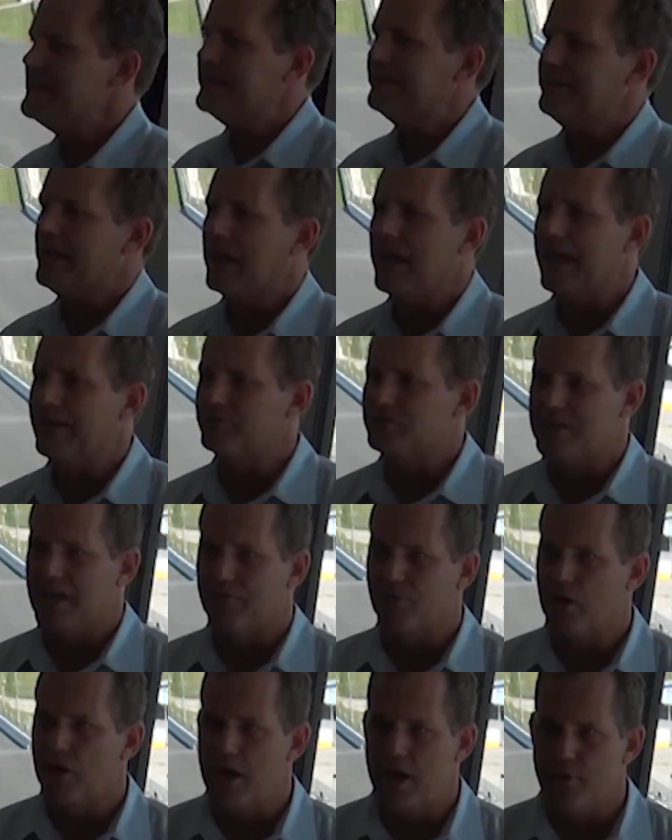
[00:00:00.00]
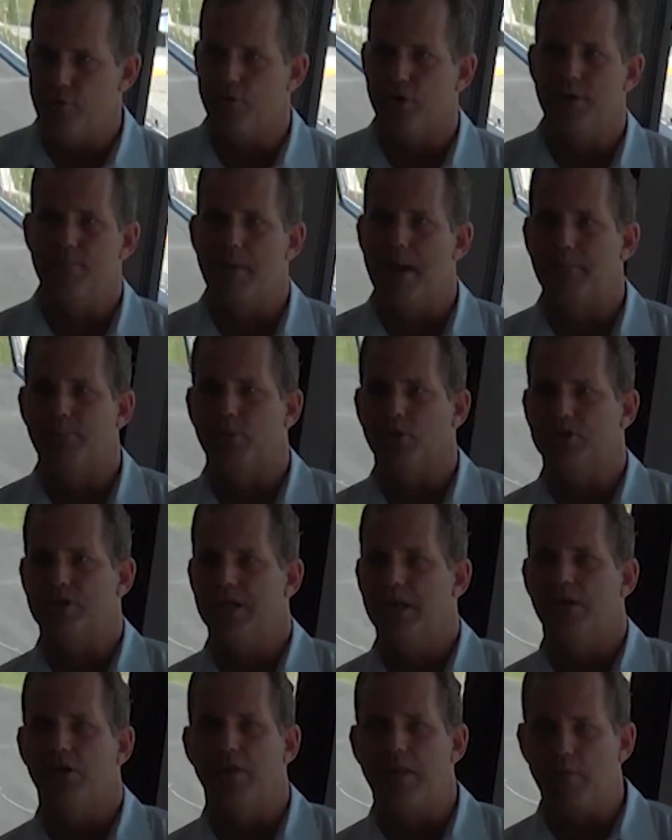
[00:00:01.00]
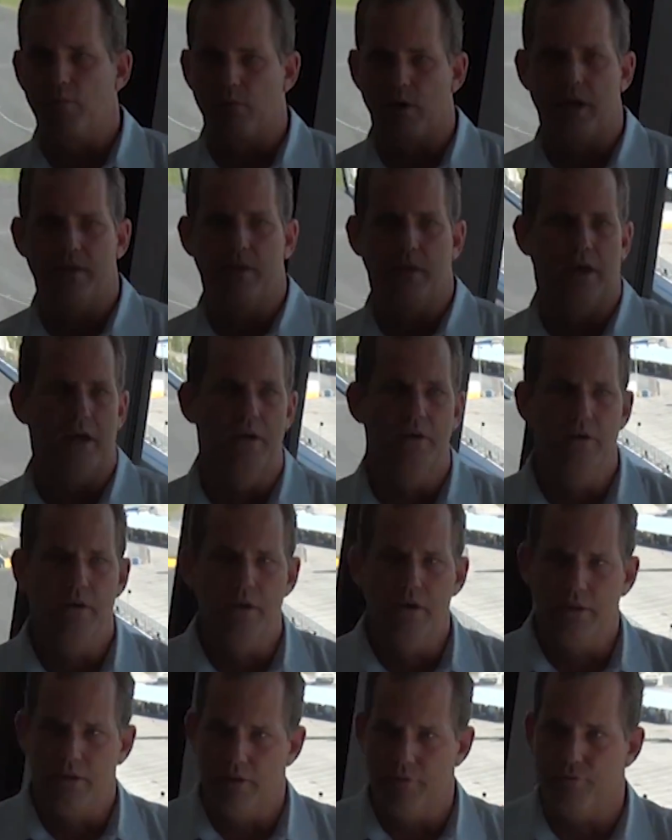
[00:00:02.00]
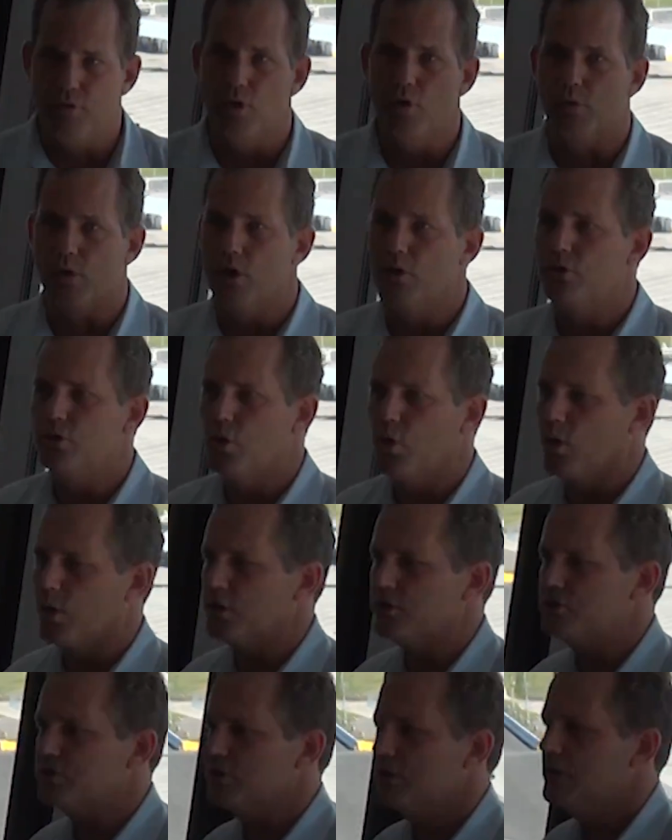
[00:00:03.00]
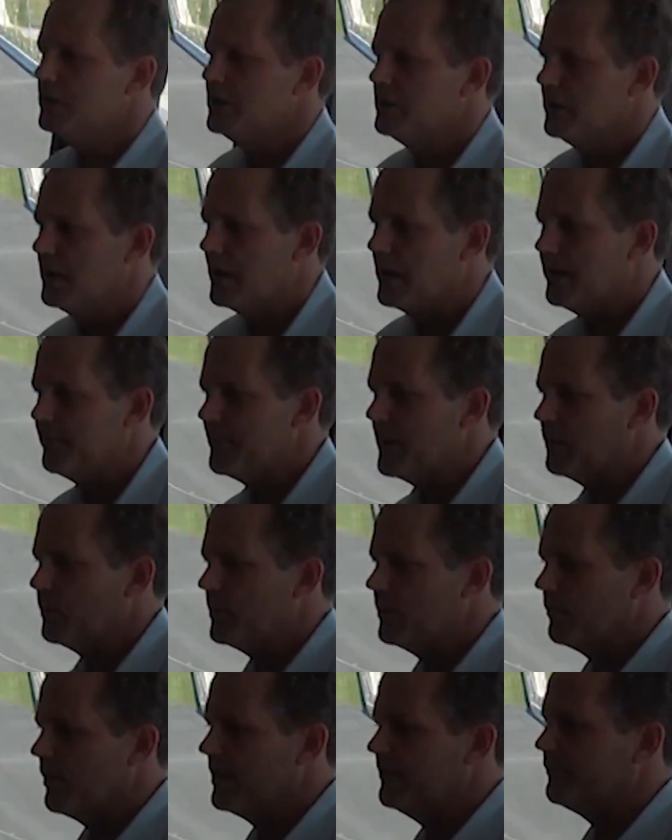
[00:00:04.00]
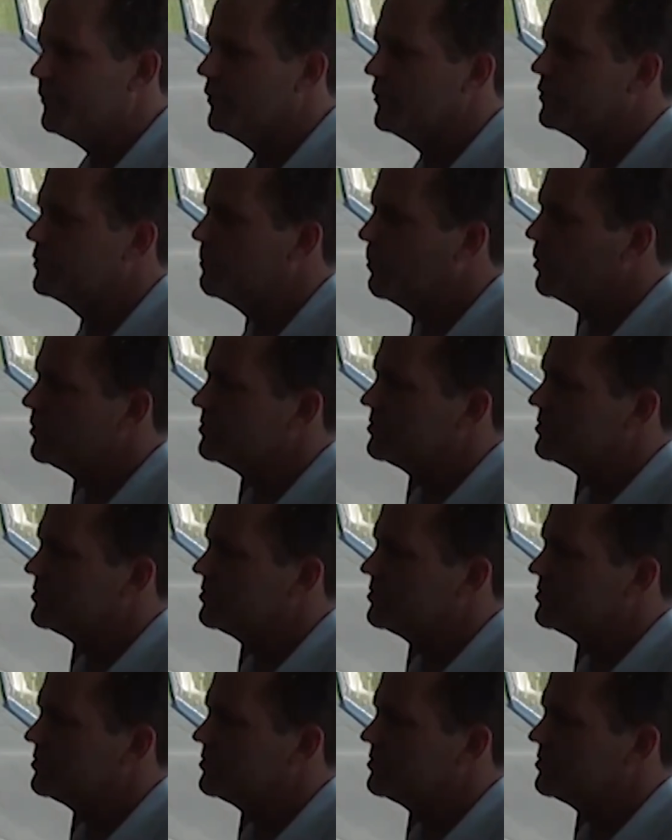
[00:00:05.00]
They'll have several hundred members here that run the full road course that we run for the sports